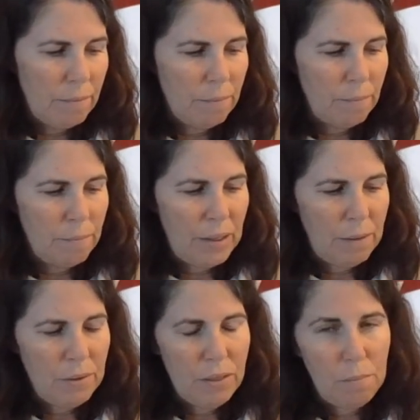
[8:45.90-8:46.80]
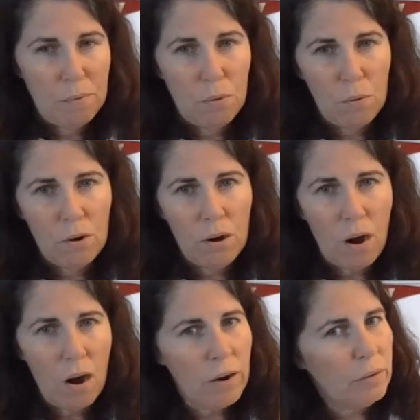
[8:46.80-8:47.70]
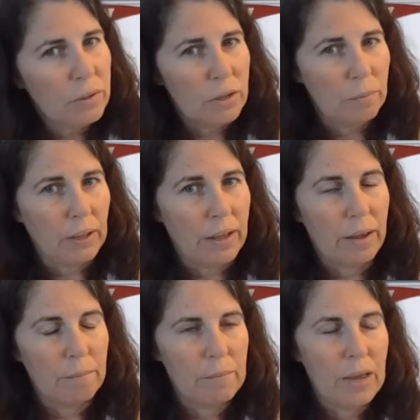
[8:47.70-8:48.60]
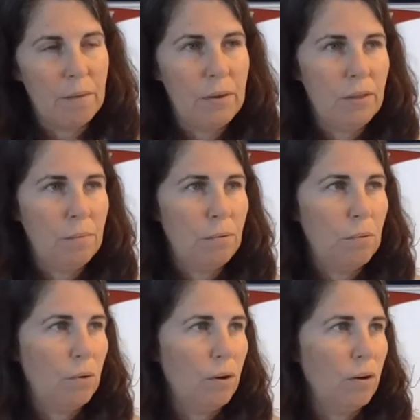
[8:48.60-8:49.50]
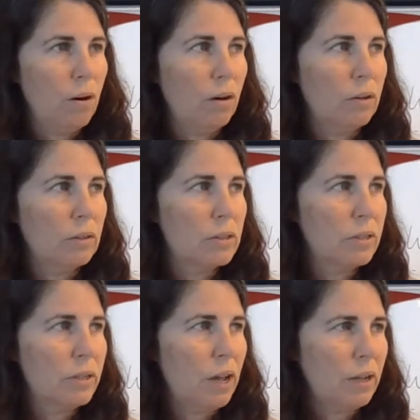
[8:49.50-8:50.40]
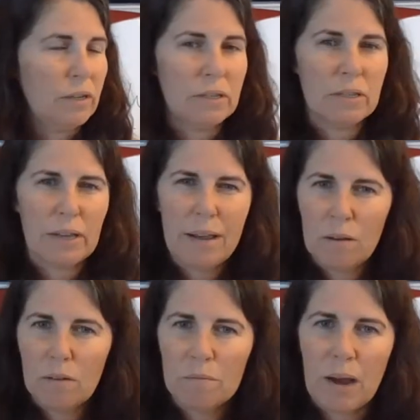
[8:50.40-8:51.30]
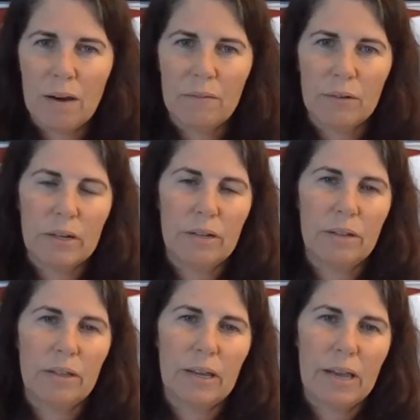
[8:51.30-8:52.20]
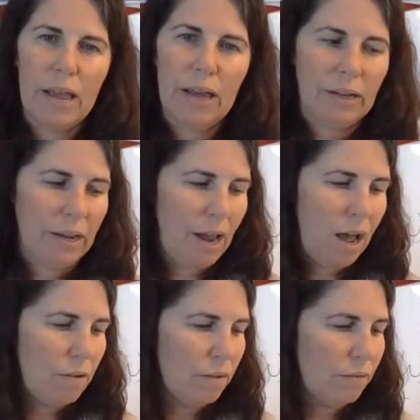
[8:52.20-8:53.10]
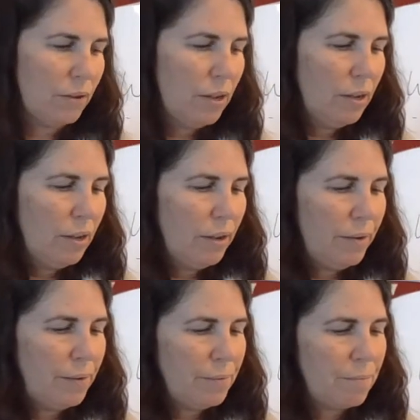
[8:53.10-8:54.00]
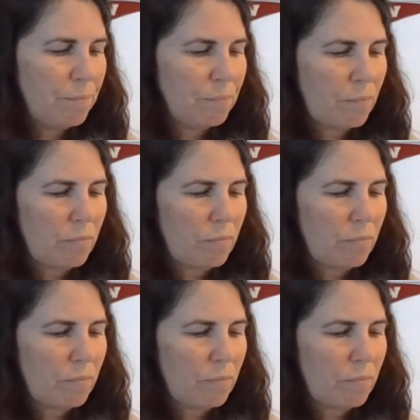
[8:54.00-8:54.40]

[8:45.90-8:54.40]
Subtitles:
maybe the poor aren't to blame. Maybe the poor are stuck in a cycle of poverty that they can't get out of. And